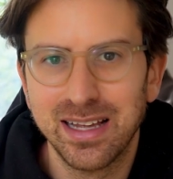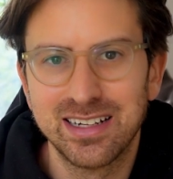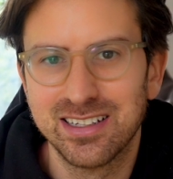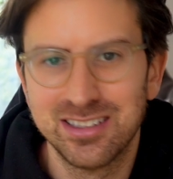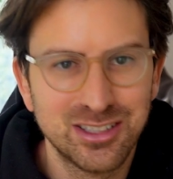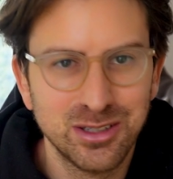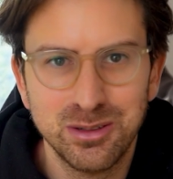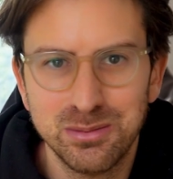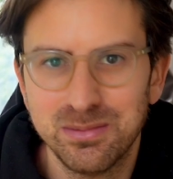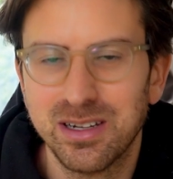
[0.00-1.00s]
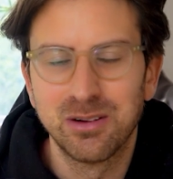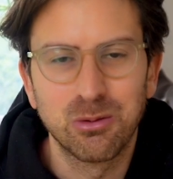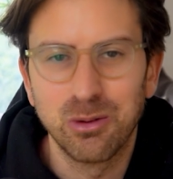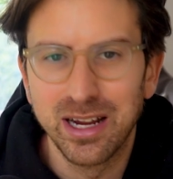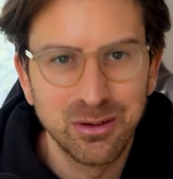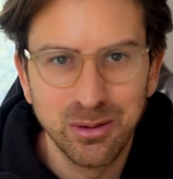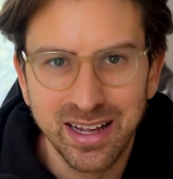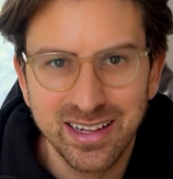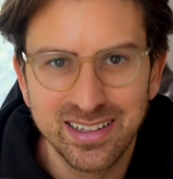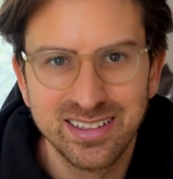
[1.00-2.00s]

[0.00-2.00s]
and consume right away.